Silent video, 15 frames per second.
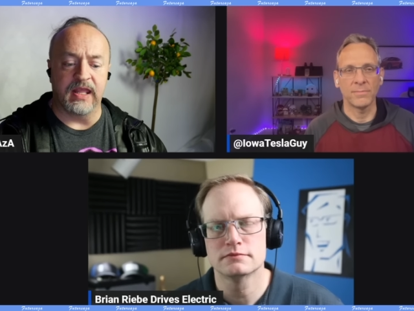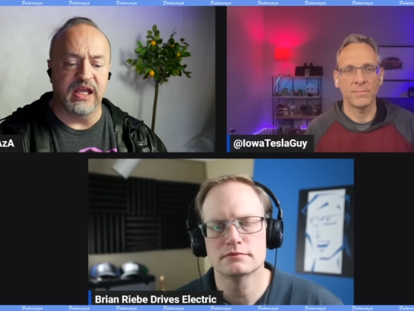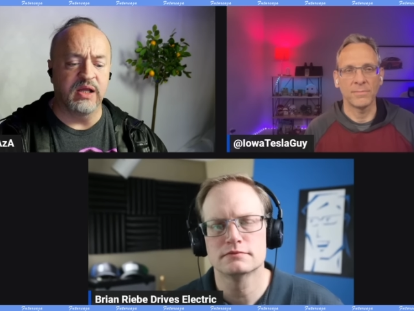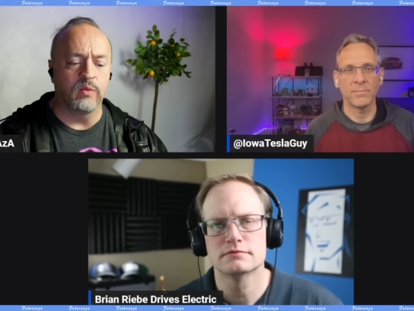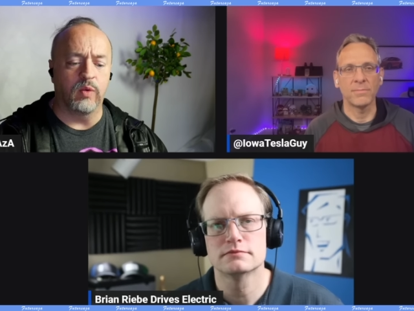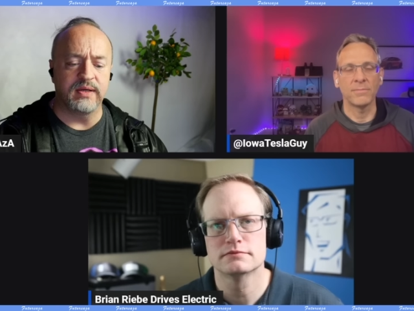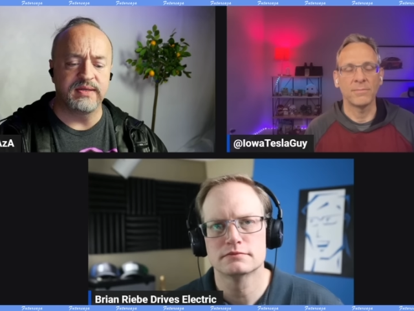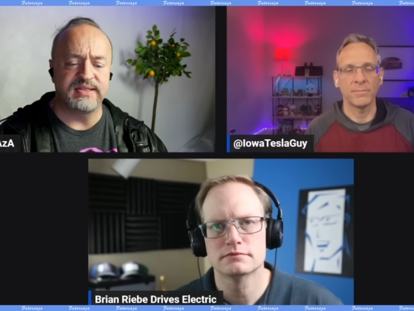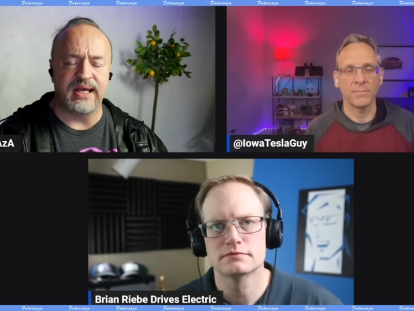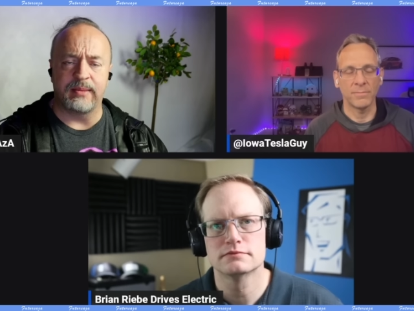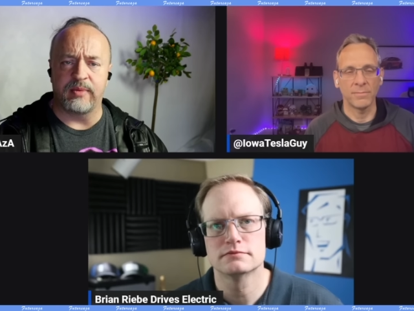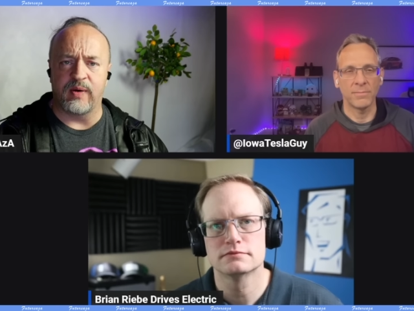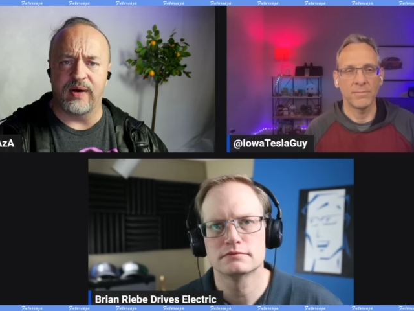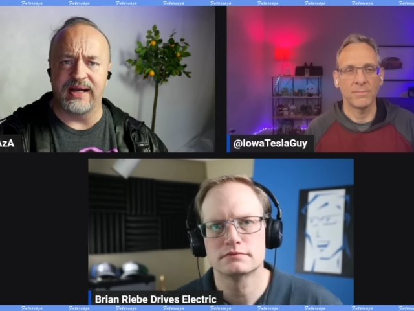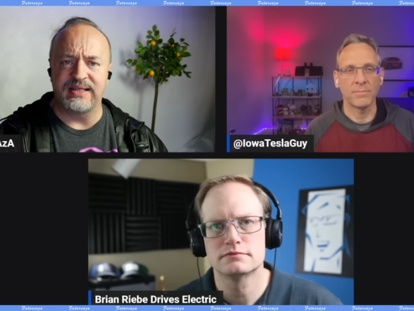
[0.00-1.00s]
Speaker 1: In one
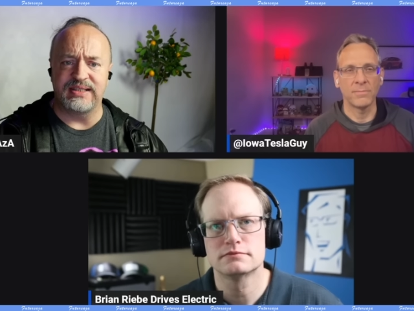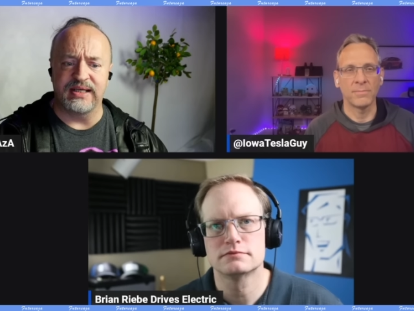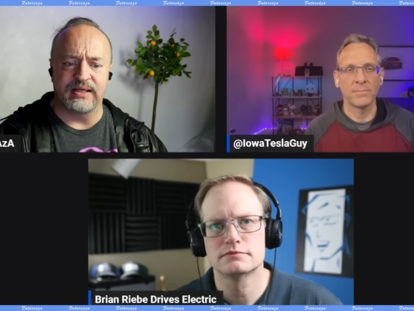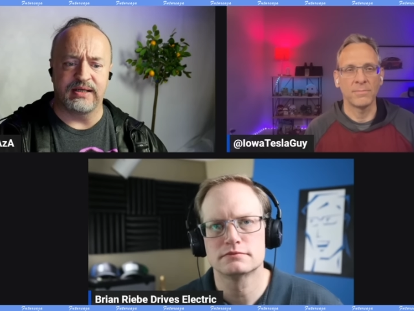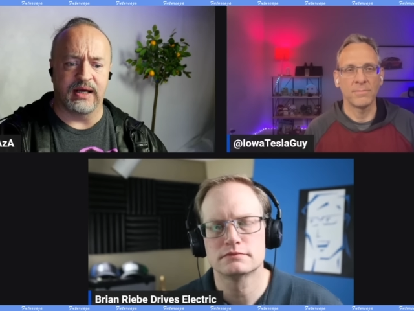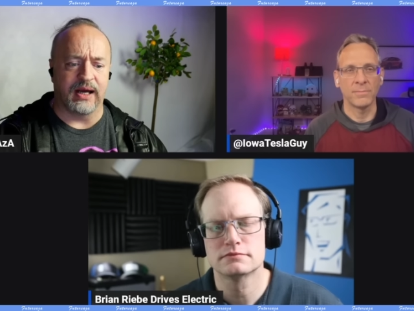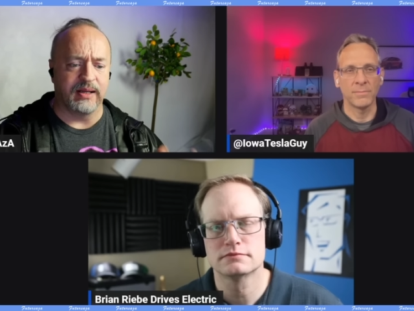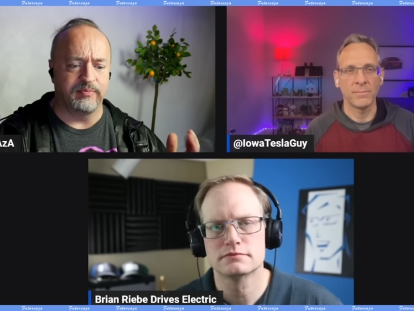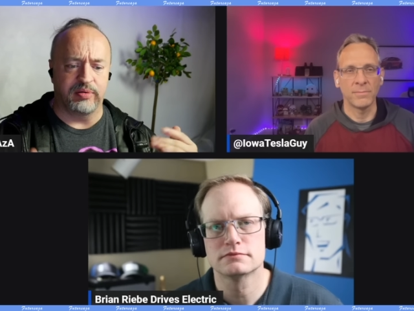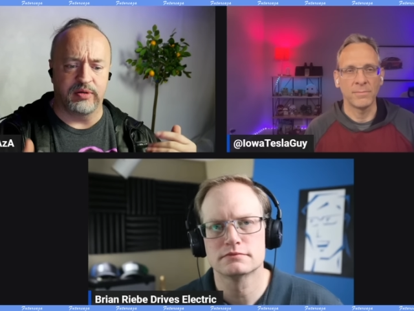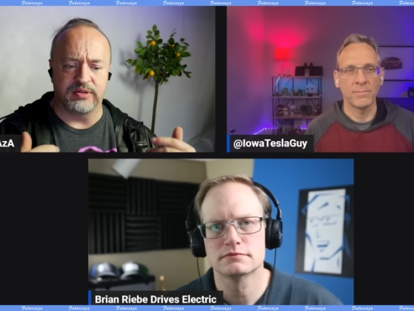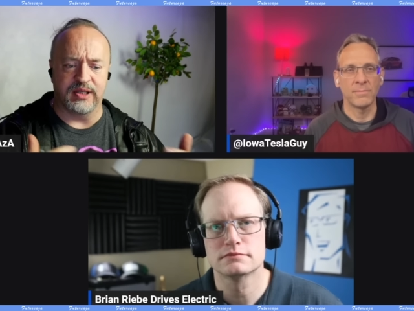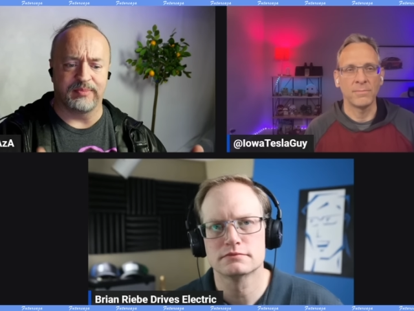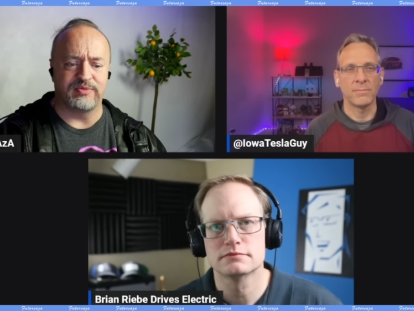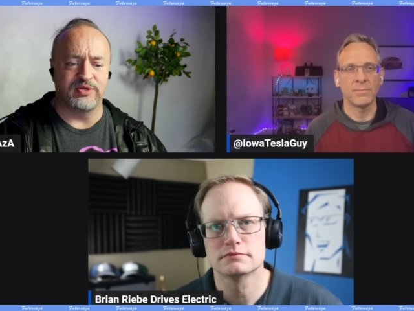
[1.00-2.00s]
demo I did, I
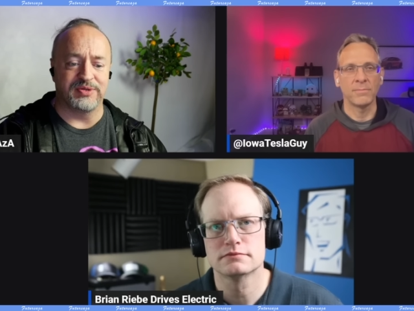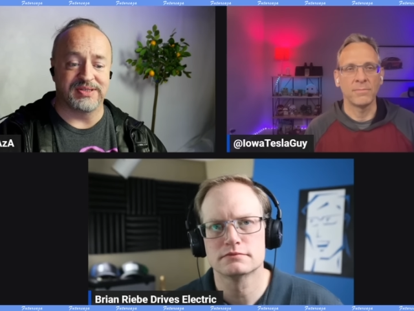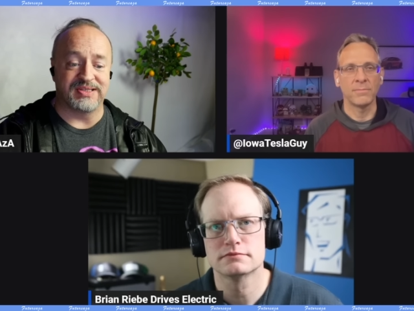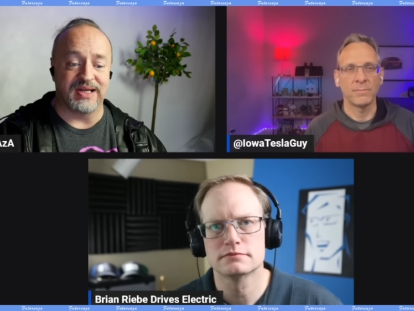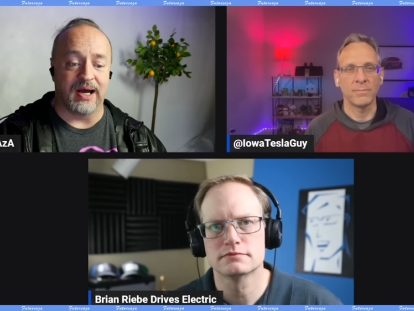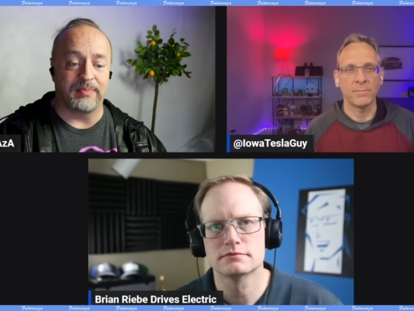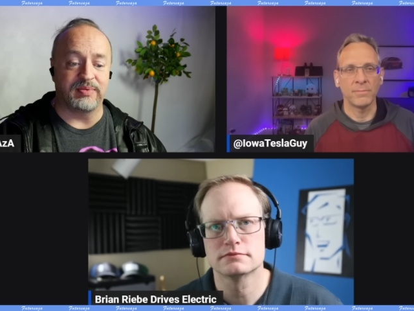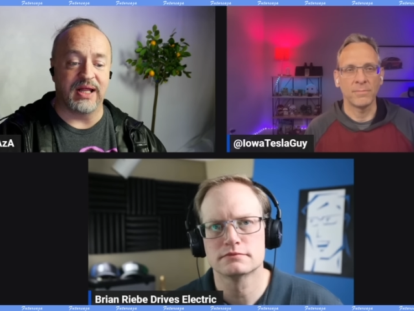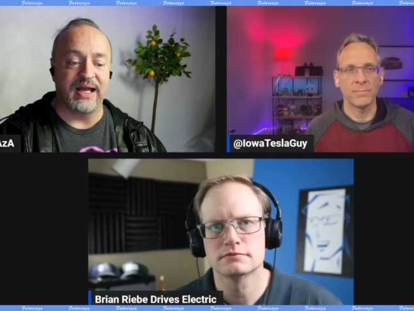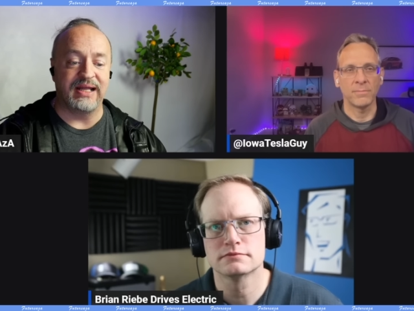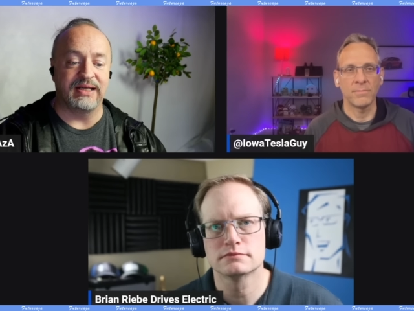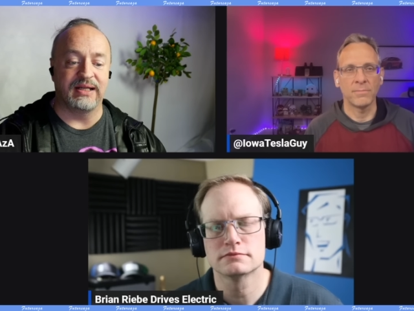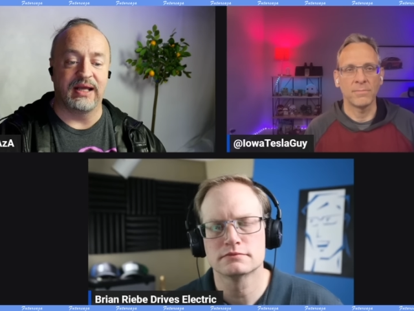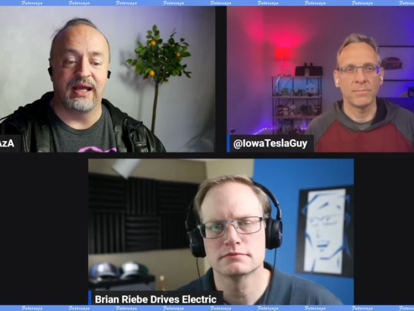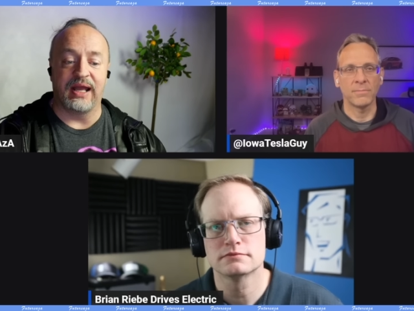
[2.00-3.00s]
pulled up to a stoplight,